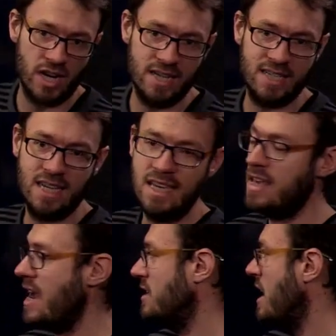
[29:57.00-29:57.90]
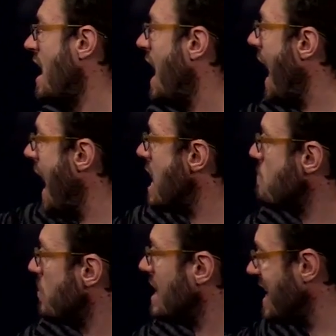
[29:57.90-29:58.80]
and I see that
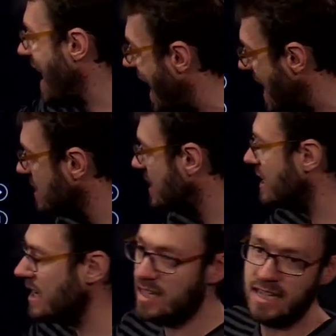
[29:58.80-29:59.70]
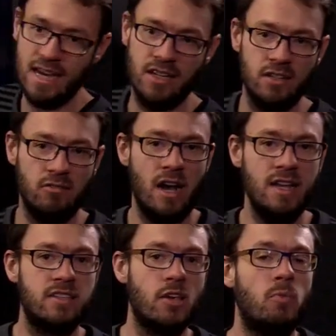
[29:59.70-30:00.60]
A, B, and C are taken,
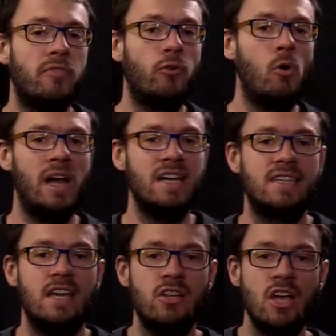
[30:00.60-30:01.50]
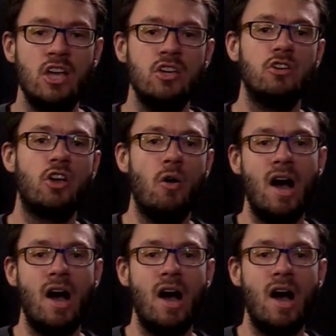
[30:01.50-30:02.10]
right? So before, when I said you go